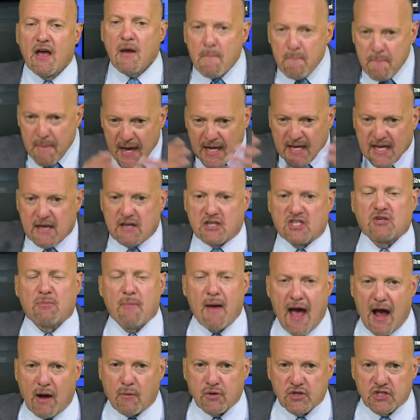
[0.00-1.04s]
making some
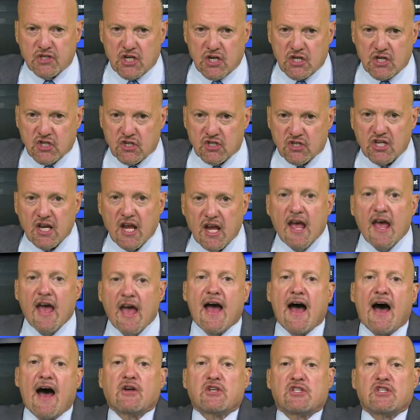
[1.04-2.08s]
acquisitions.
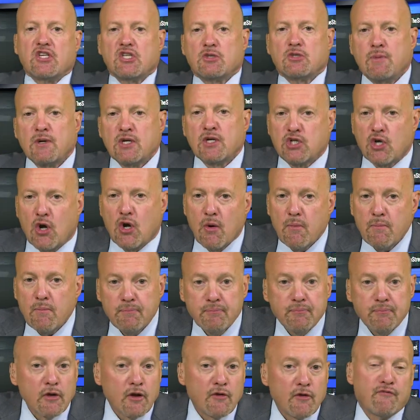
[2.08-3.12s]
How has this been shown?
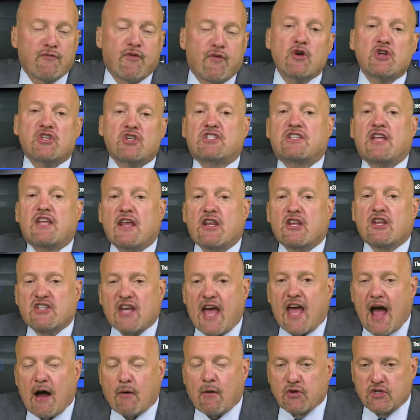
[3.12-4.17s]
First Data's
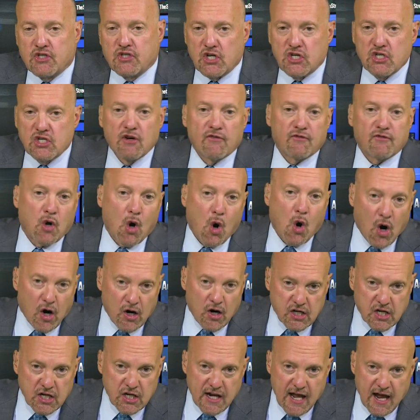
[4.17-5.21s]
acquisition of
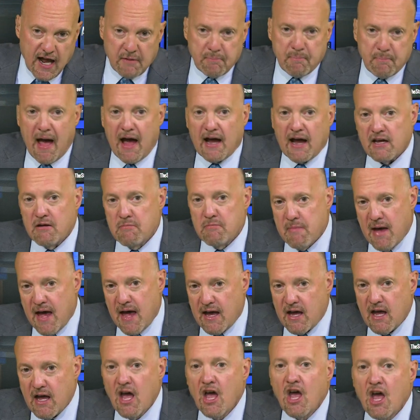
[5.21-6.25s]
Card Connect back in
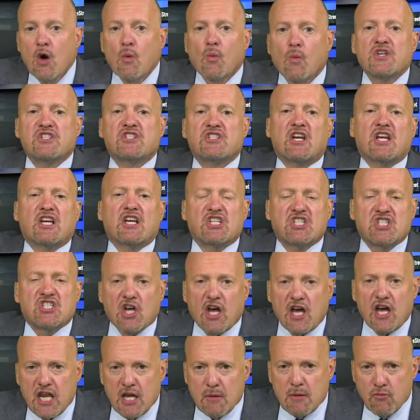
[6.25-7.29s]
May was an
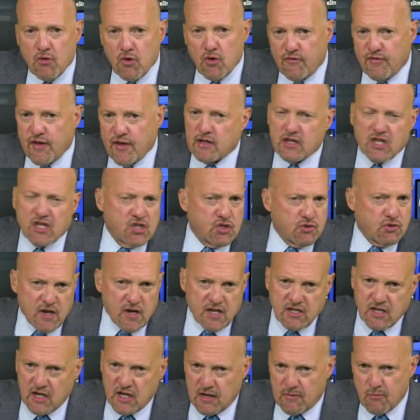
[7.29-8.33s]
exciting move that
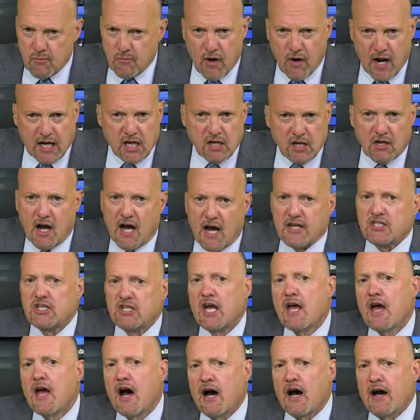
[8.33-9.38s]
TheStreet didn't even recognize.
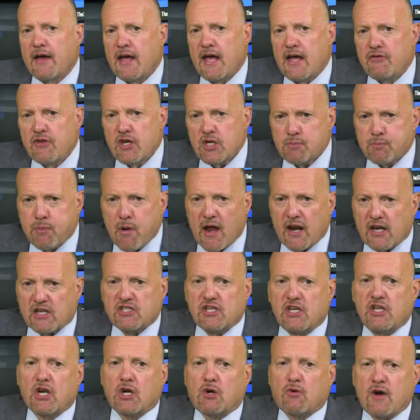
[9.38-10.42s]
And this product's
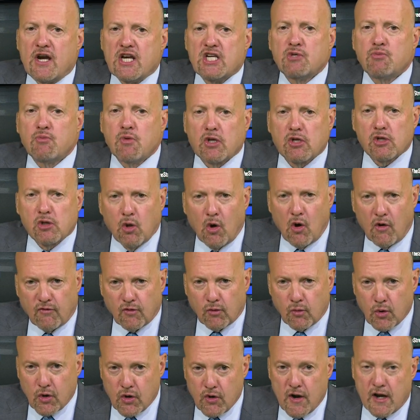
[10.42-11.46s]
integration with Clover
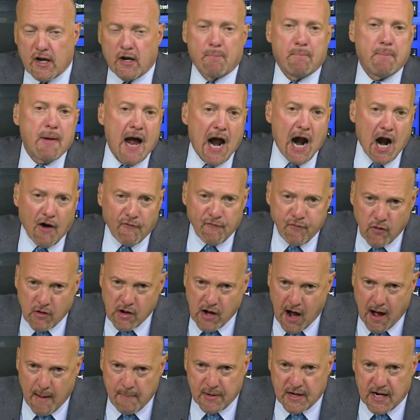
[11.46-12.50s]
will create a powerful
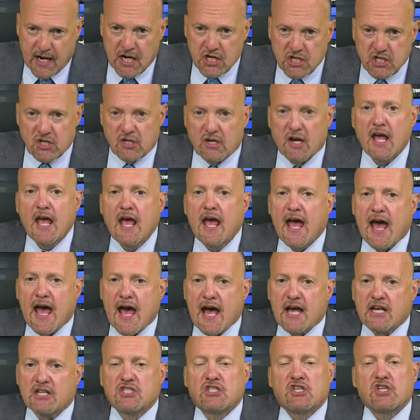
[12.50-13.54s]
combination,
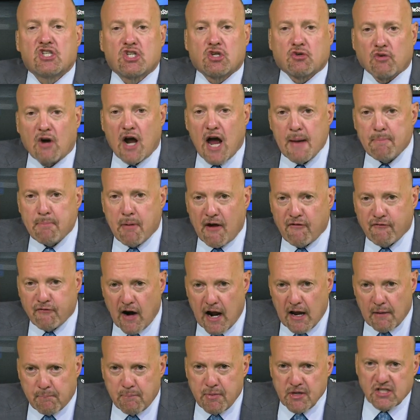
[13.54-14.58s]
as described by Frank